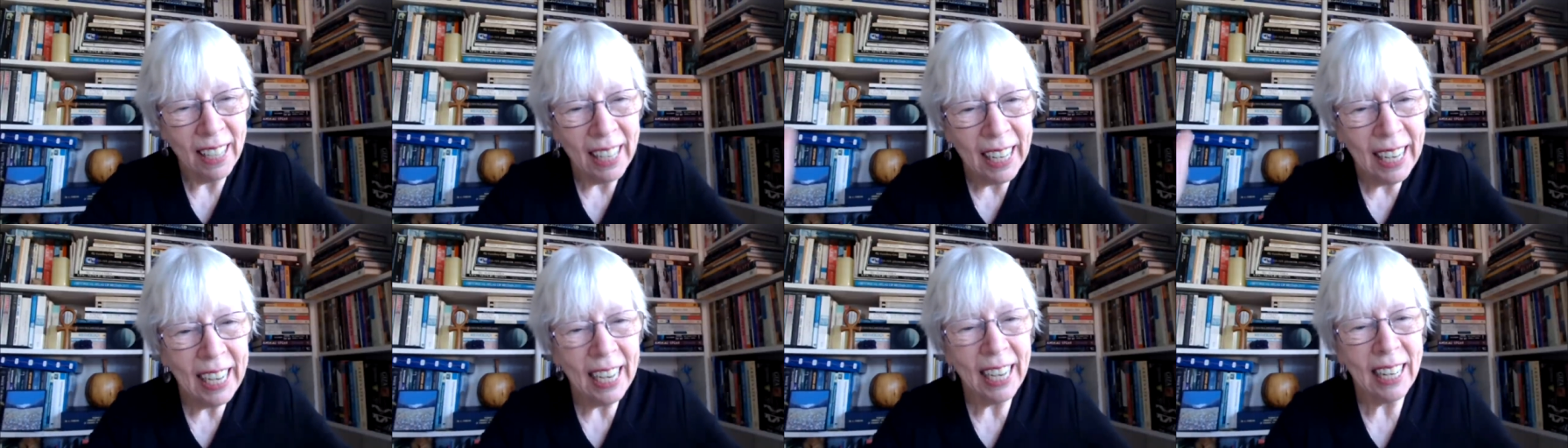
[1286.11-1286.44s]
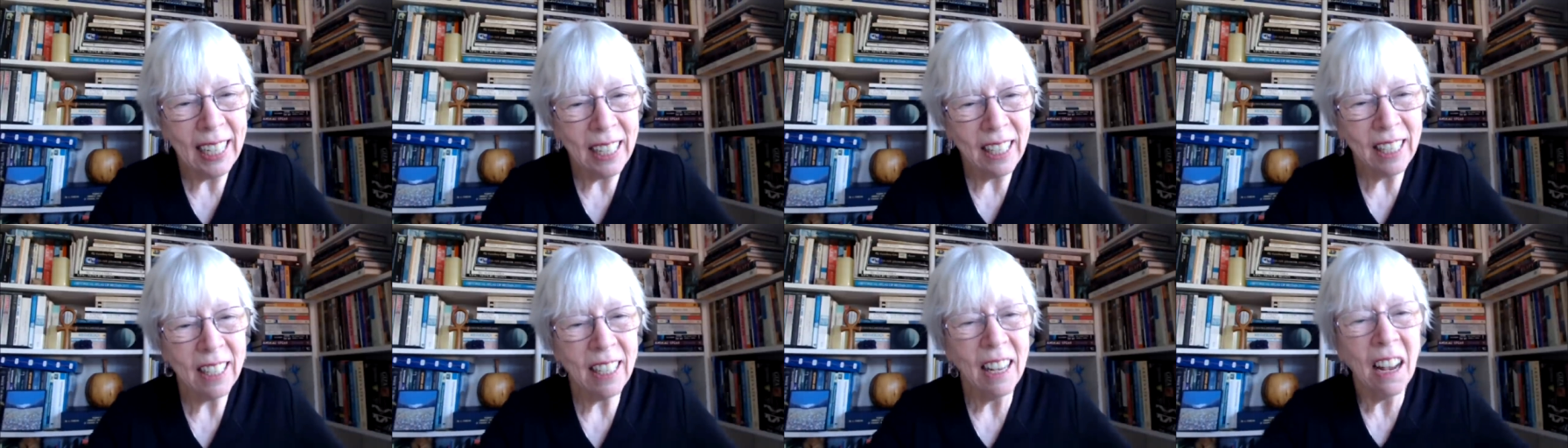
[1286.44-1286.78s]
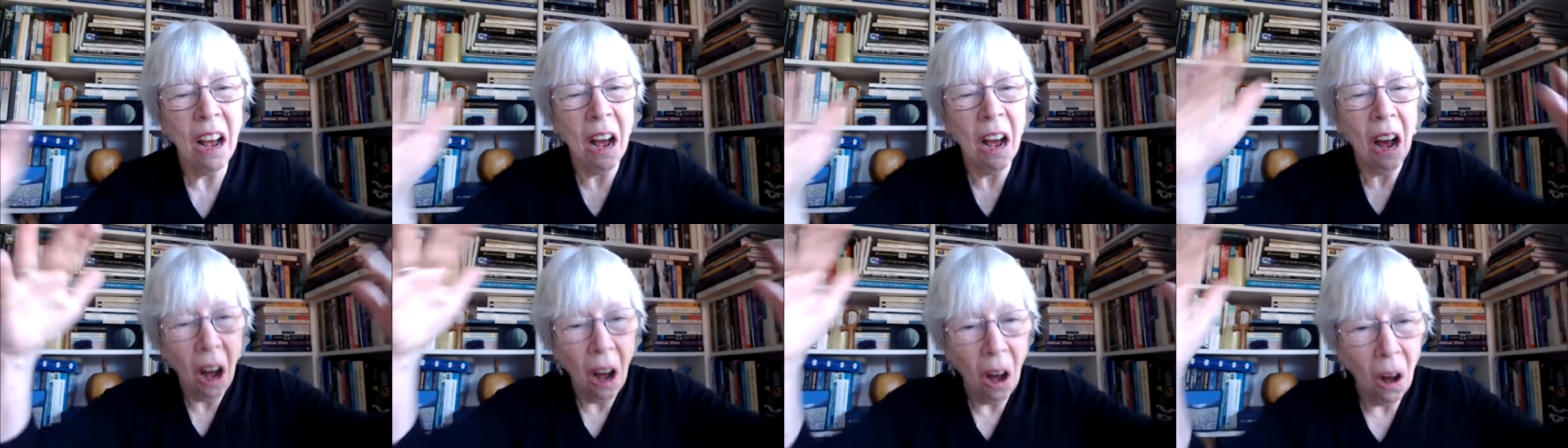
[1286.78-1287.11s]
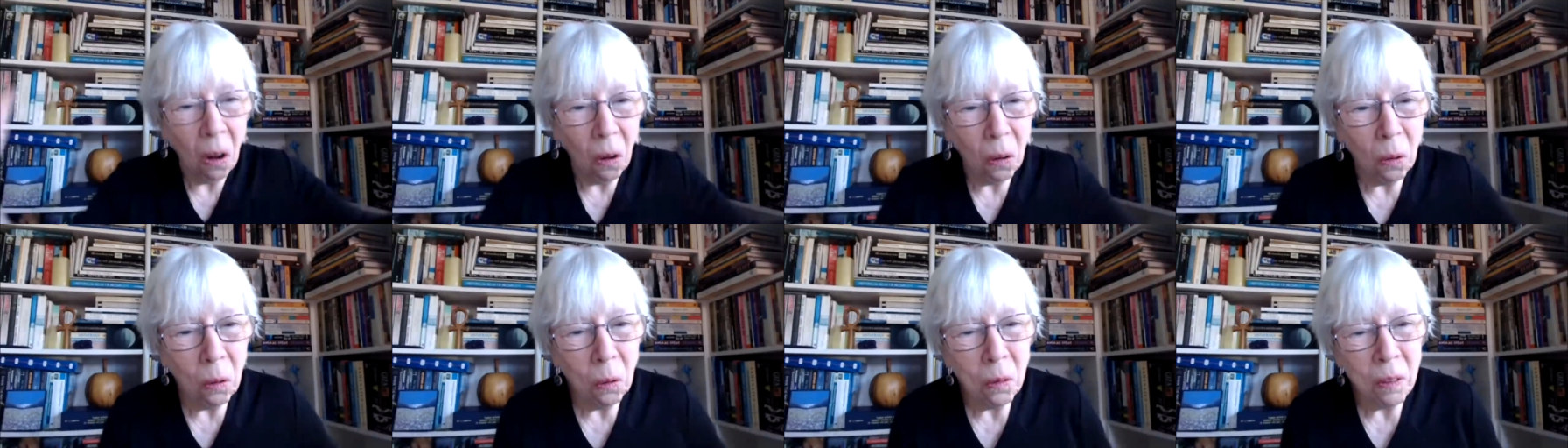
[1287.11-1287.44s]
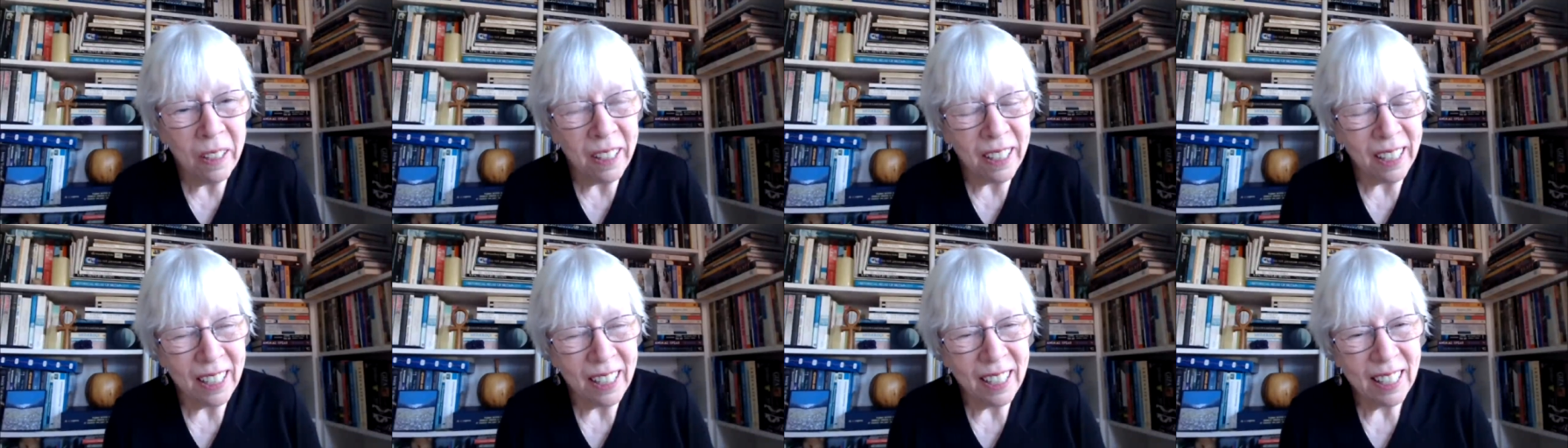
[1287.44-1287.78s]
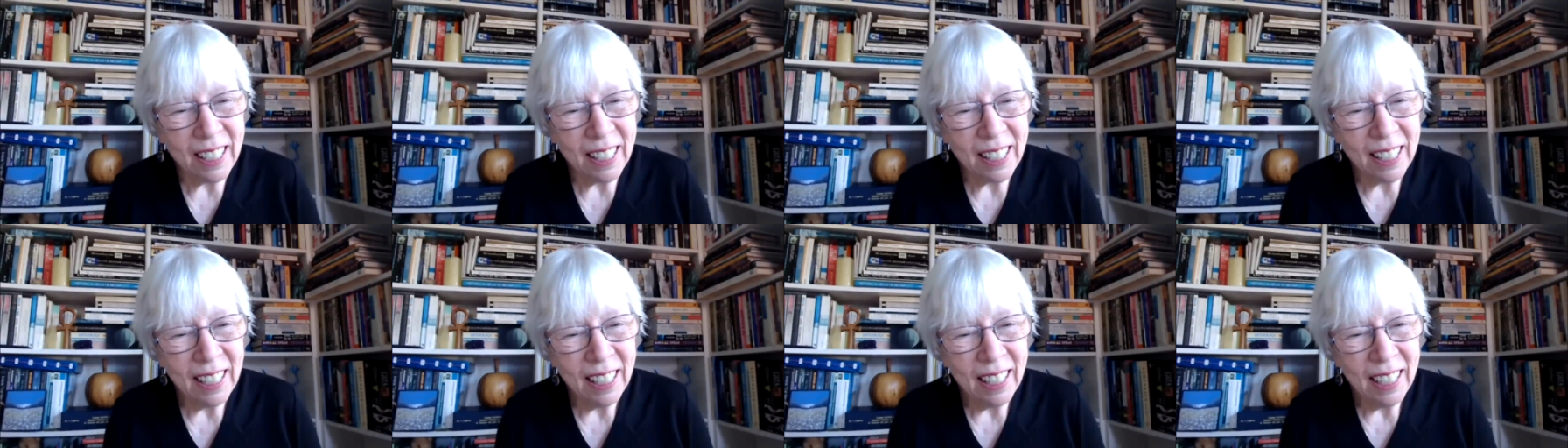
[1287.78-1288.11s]
its
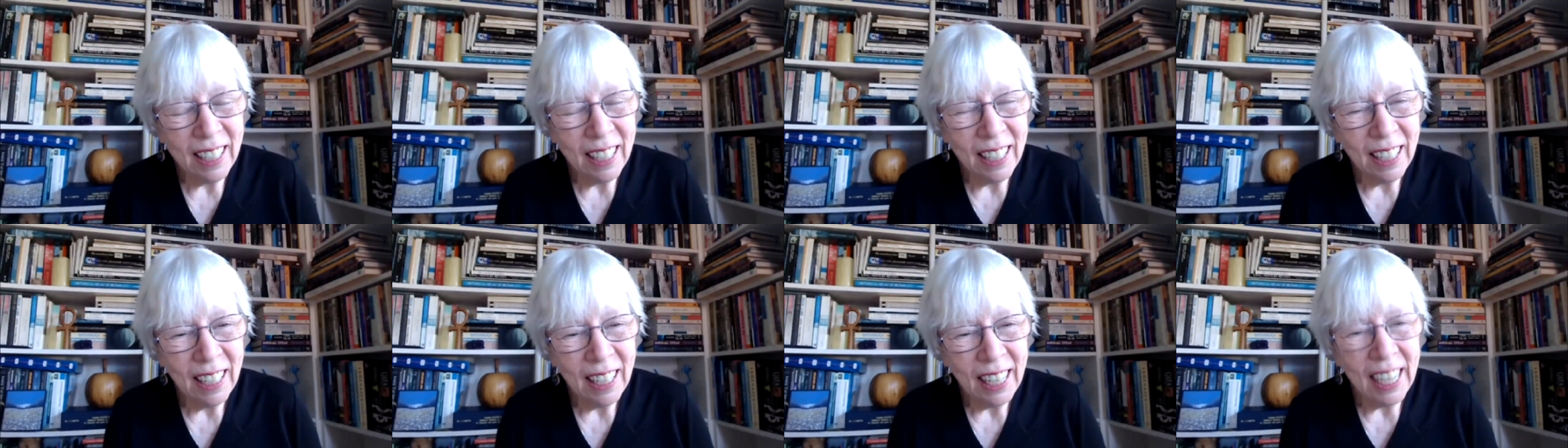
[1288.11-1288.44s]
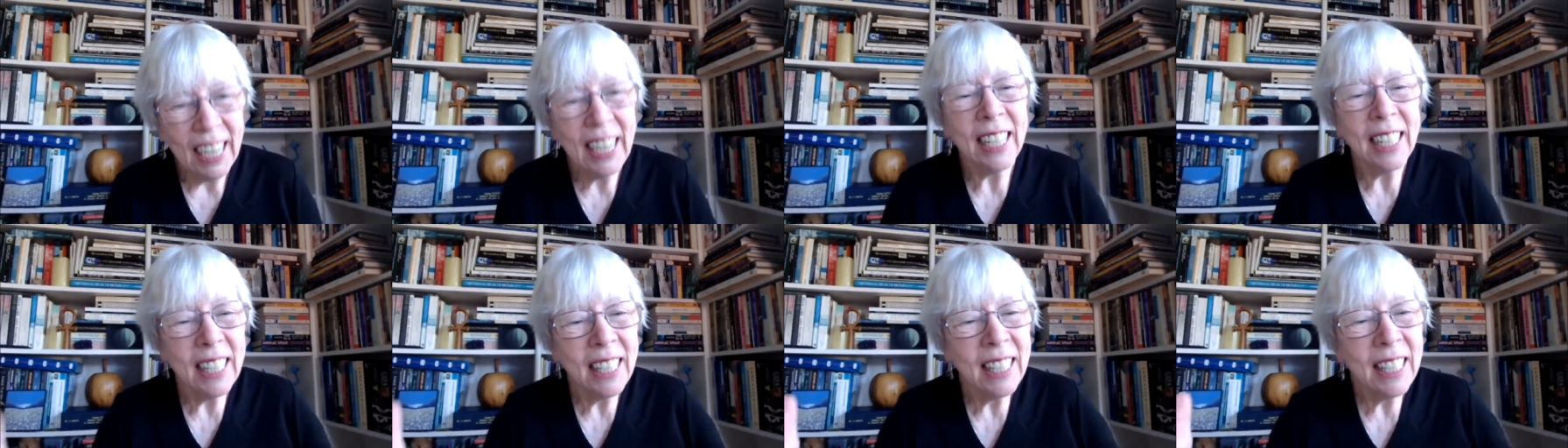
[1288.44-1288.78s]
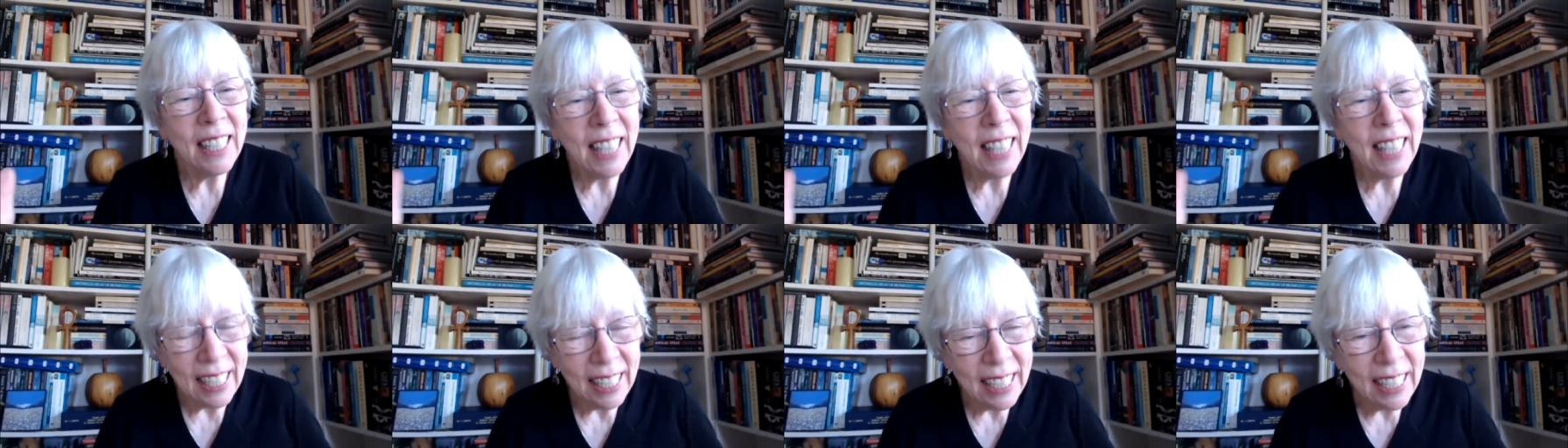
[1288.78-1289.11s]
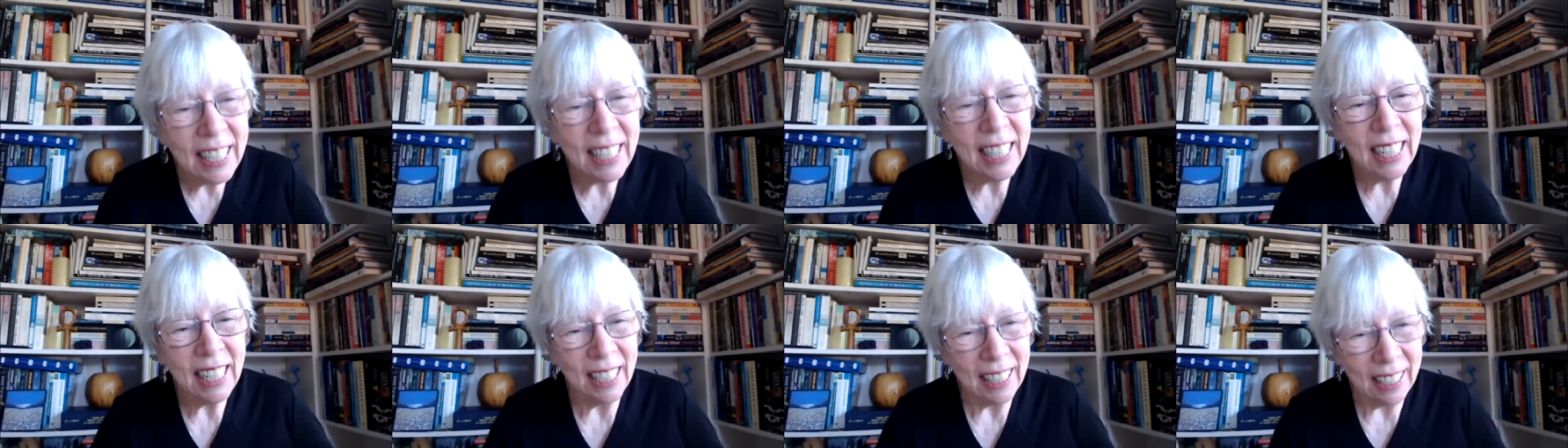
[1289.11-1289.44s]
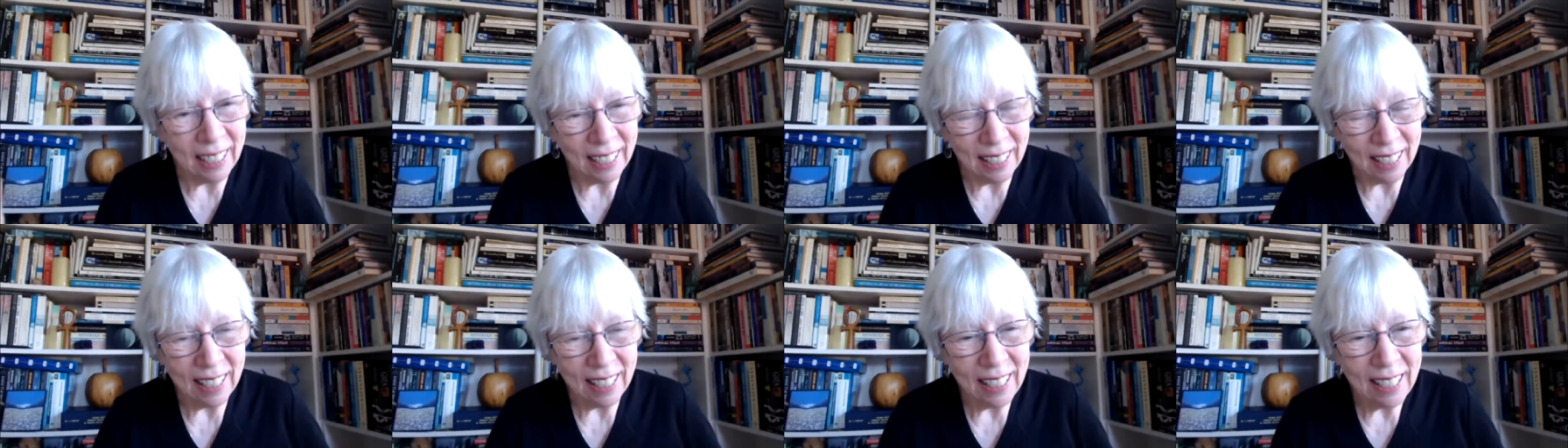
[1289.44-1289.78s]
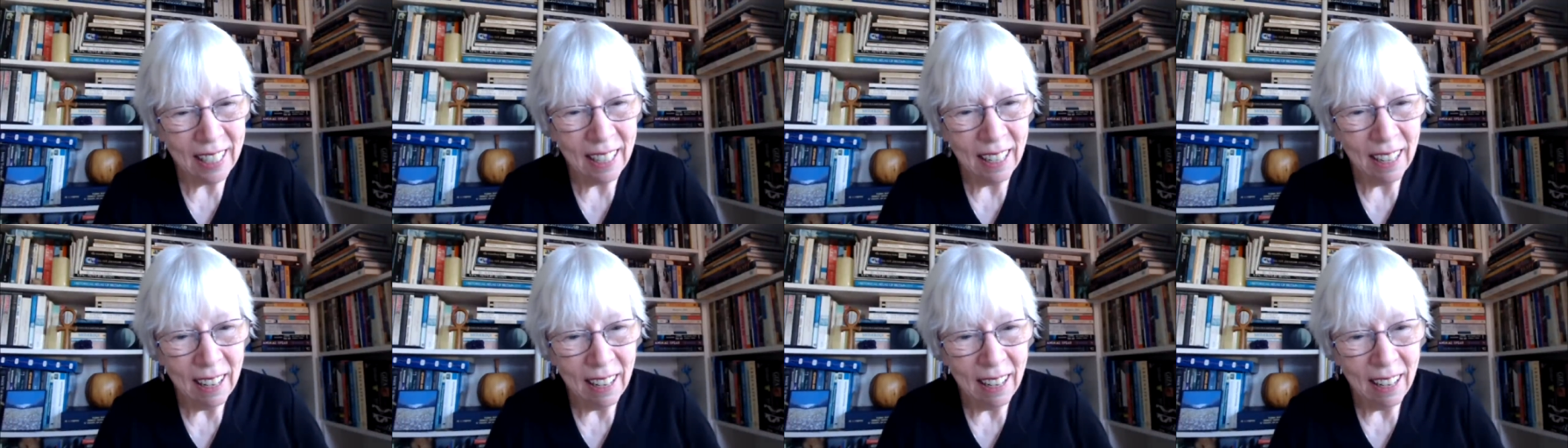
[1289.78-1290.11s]
wholeness, its sentience,